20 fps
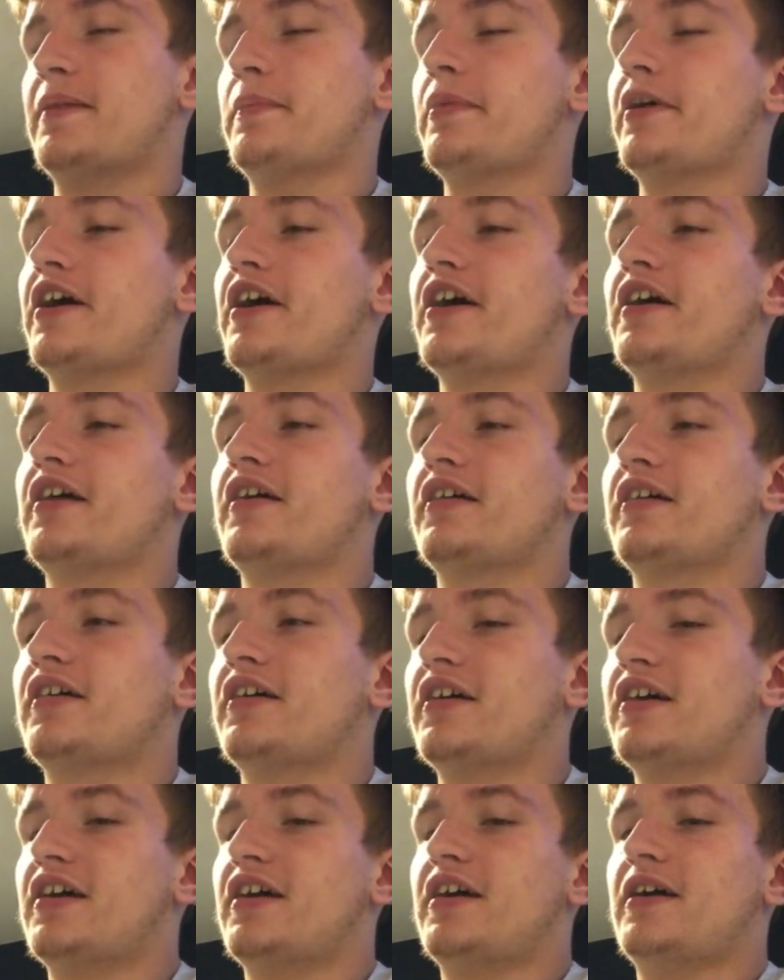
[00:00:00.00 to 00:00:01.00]
But
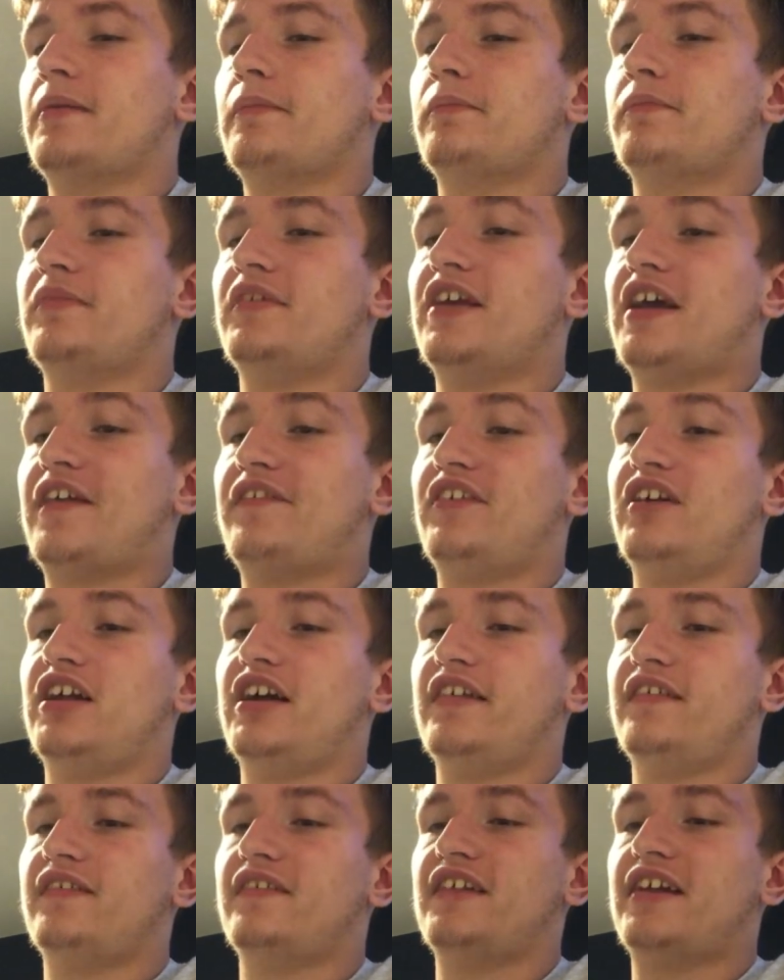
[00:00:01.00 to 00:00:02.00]
um, yeah, I feel
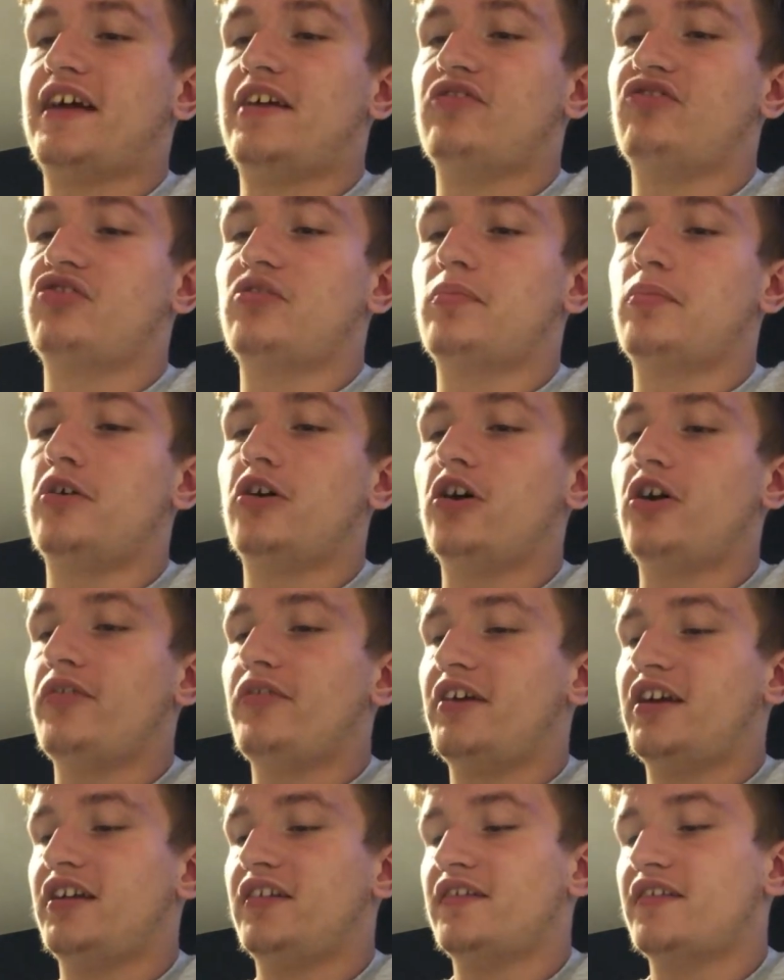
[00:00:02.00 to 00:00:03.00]
like today was just a
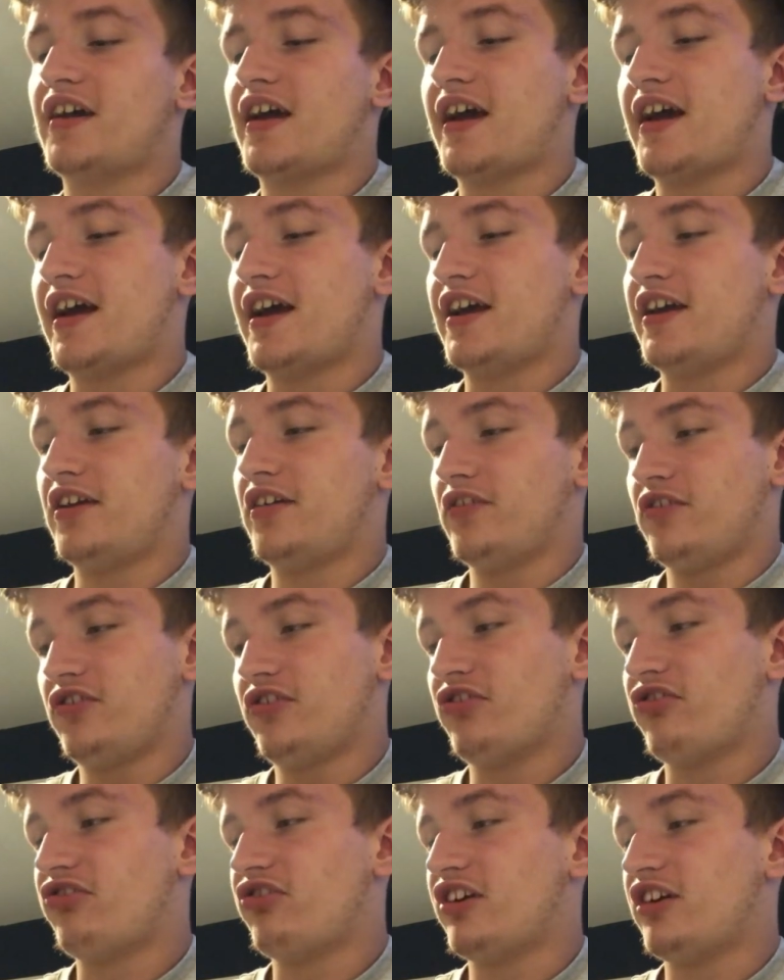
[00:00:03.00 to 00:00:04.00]
boring day and
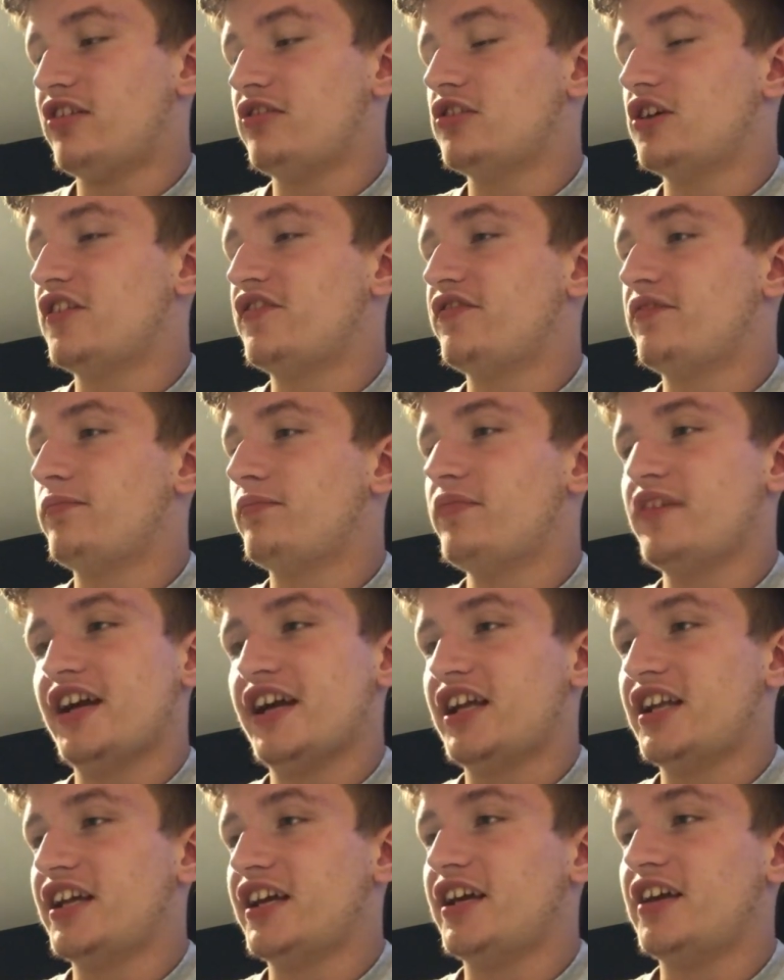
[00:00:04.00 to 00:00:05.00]
just like nothing
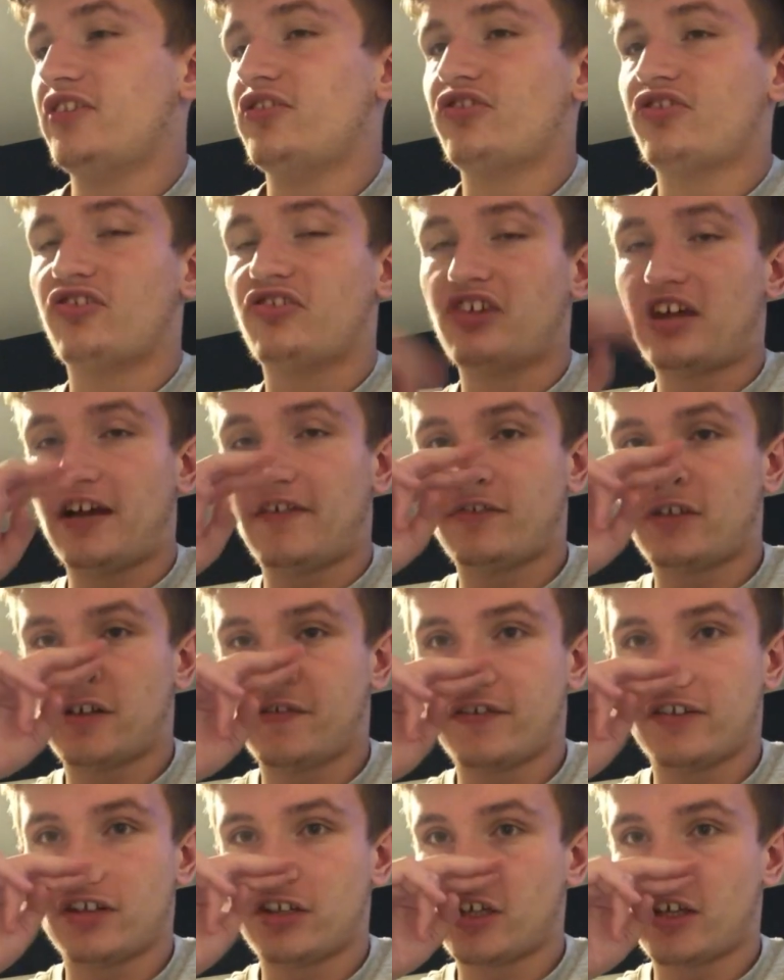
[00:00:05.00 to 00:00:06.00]
really, just a day of
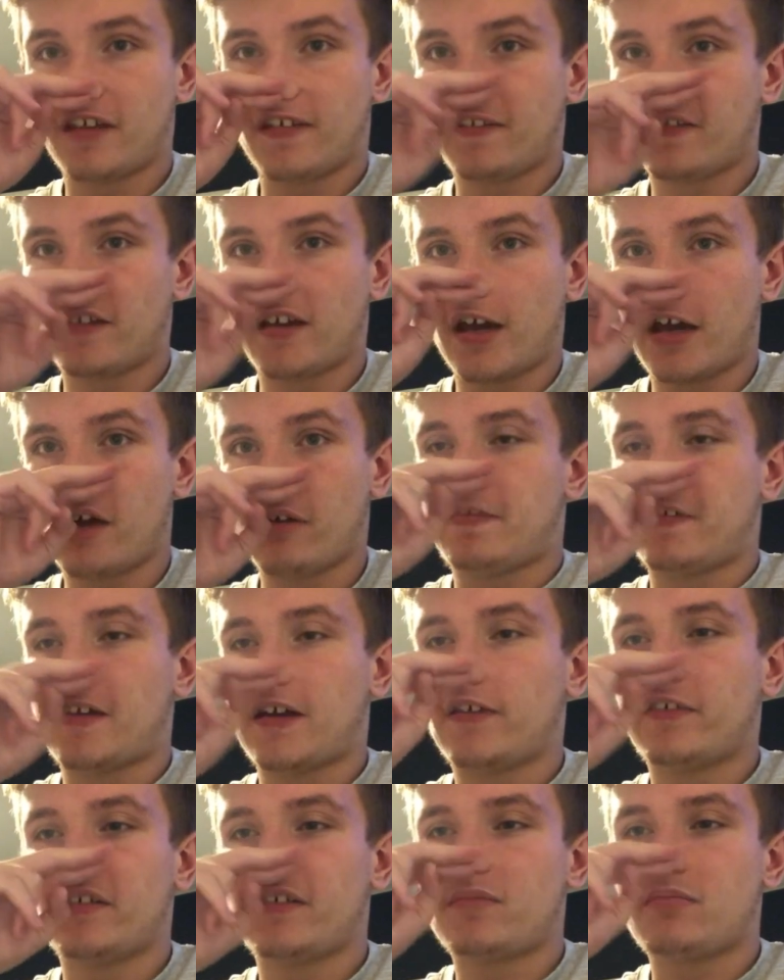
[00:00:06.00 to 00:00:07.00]
nothingness. So
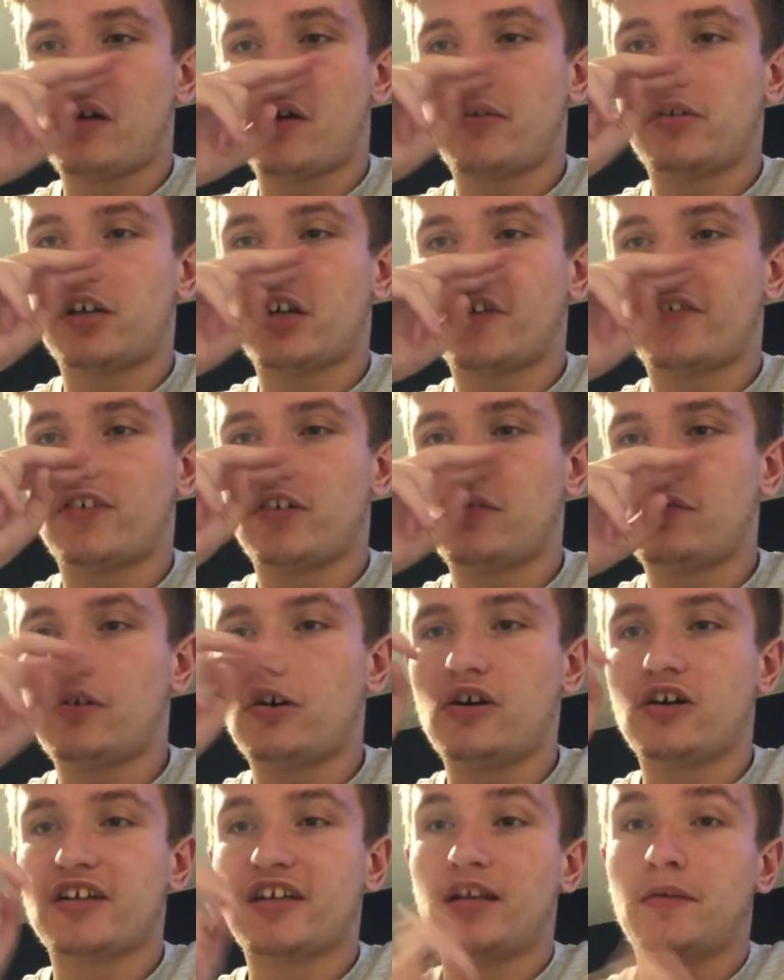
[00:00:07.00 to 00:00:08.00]
hopefully tomorrow when I go for a
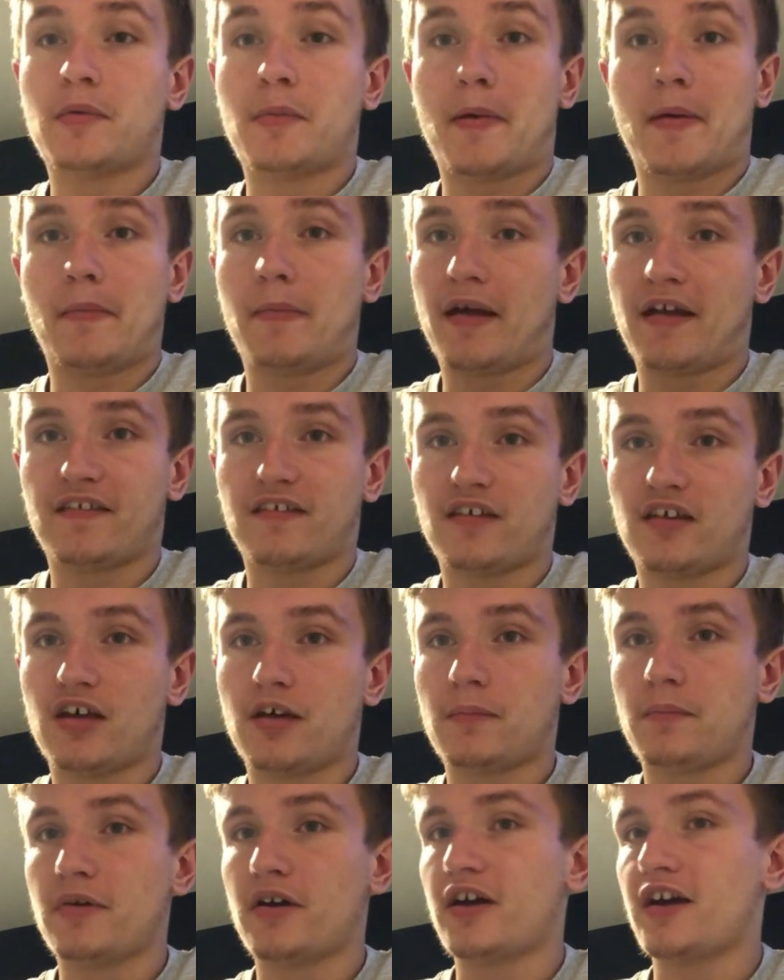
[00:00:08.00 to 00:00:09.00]
walk, it'll be a bit
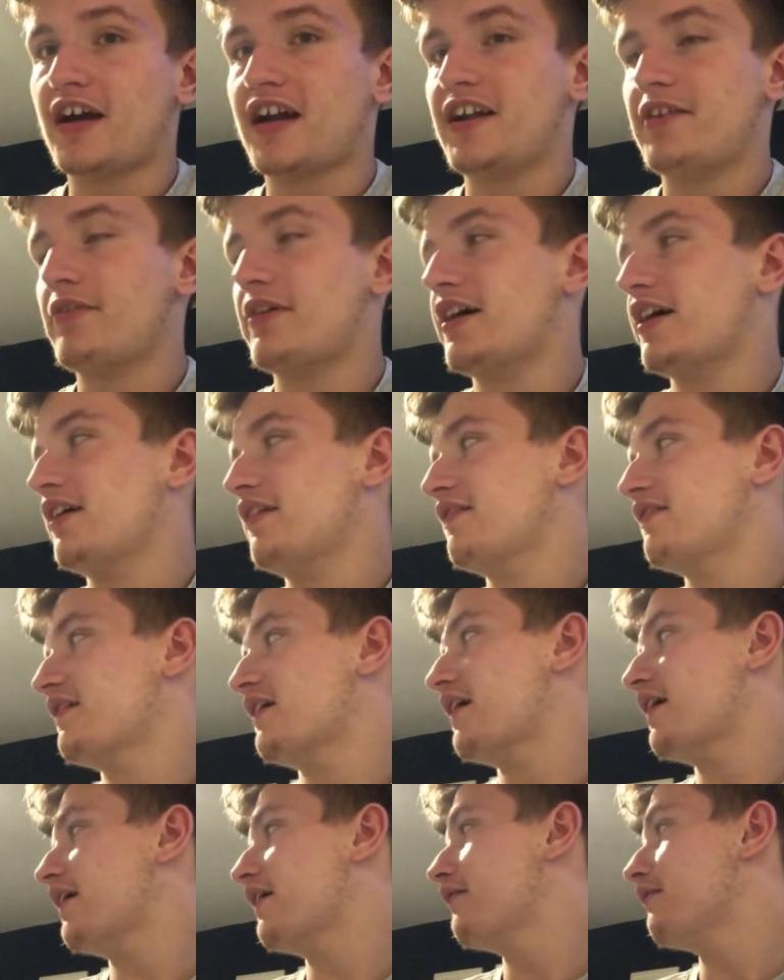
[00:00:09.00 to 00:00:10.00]
better. But anyway,
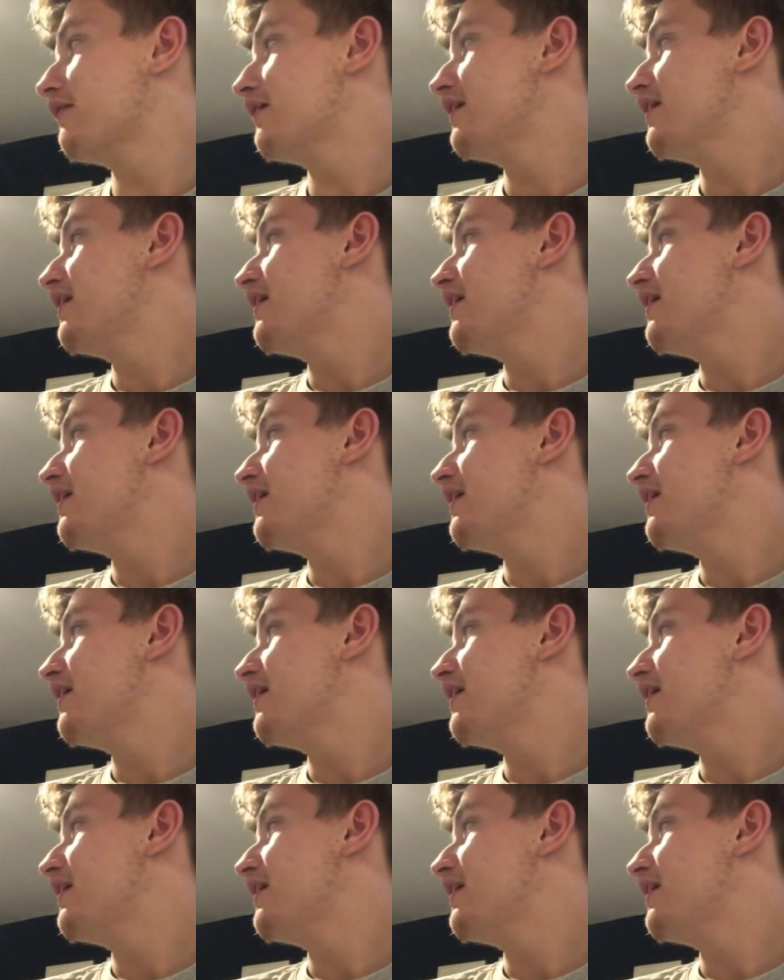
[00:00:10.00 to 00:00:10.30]
so